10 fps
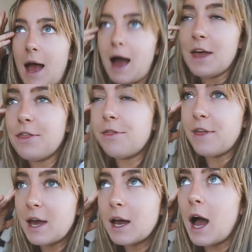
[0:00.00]
I
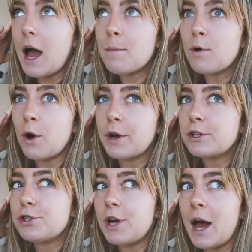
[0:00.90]
think I'm going
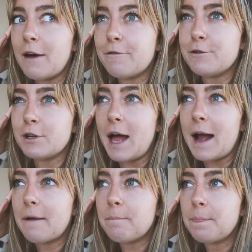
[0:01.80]
to have to
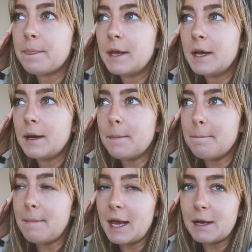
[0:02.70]
like
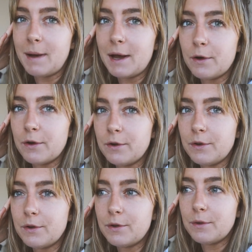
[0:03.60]
make my
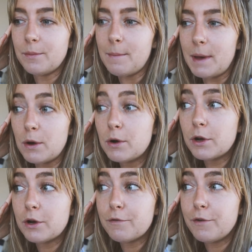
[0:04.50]
own
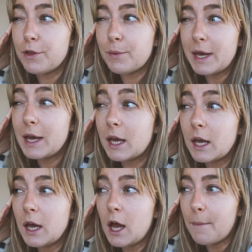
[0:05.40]
milk for the
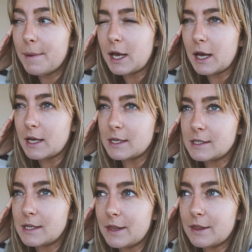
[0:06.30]
week,
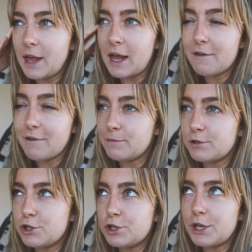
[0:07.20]
because then if I'm
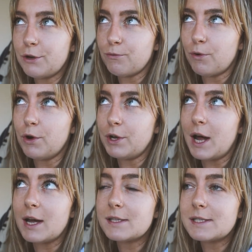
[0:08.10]
just using raw
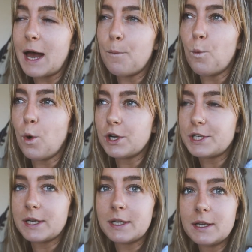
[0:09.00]
nuts and
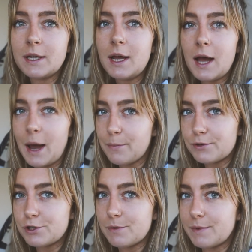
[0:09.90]
water, I'm
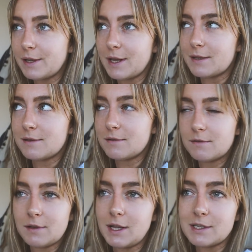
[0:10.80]
presuming that's
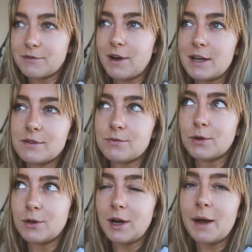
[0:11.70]
classified as raw.